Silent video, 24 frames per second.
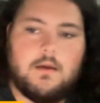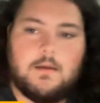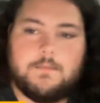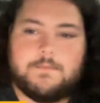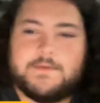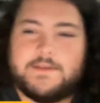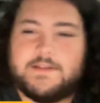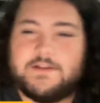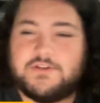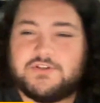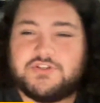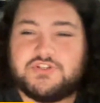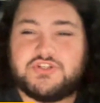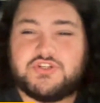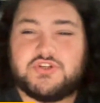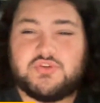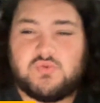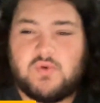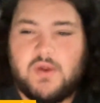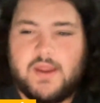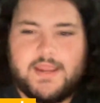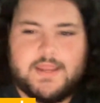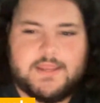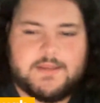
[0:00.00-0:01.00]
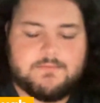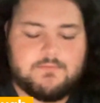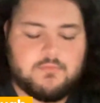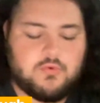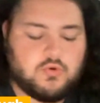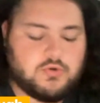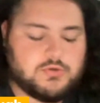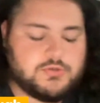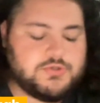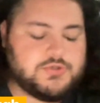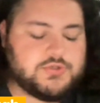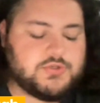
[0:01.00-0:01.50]
up near Scranton
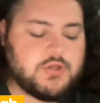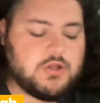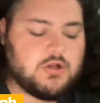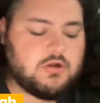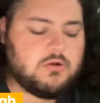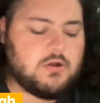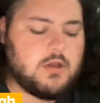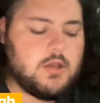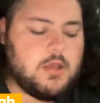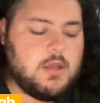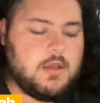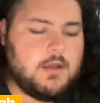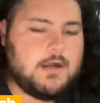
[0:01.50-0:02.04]
more so.